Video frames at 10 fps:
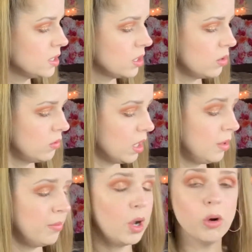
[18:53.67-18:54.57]
so
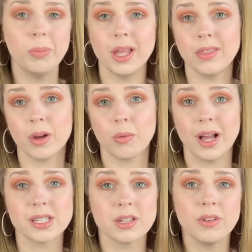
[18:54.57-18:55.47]
I'm hoping the
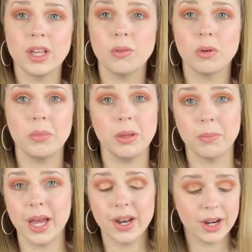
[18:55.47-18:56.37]
rest of it will be
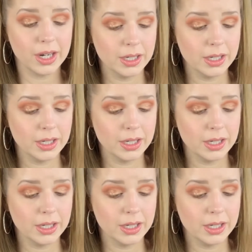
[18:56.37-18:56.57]
better.